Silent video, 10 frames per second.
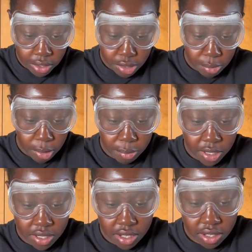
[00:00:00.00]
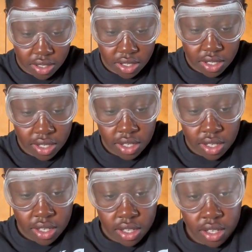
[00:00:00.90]
small pieces
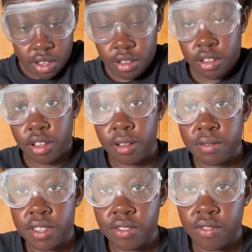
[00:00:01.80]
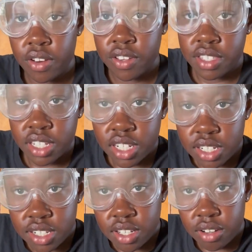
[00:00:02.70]
of this very tiny
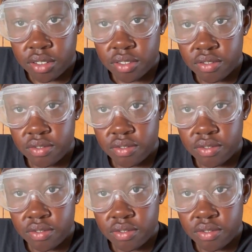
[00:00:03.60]
geode.